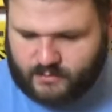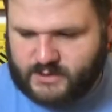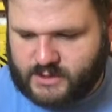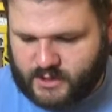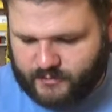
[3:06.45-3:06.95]

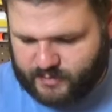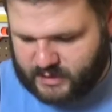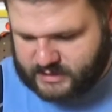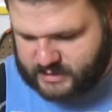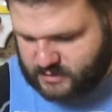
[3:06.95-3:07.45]
So
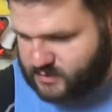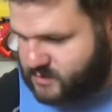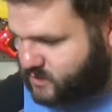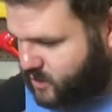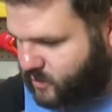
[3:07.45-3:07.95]
let's
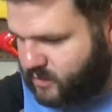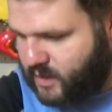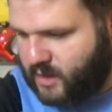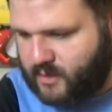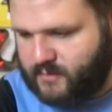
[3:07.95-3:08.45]
start with
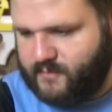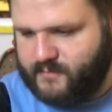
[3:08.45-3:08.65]
that.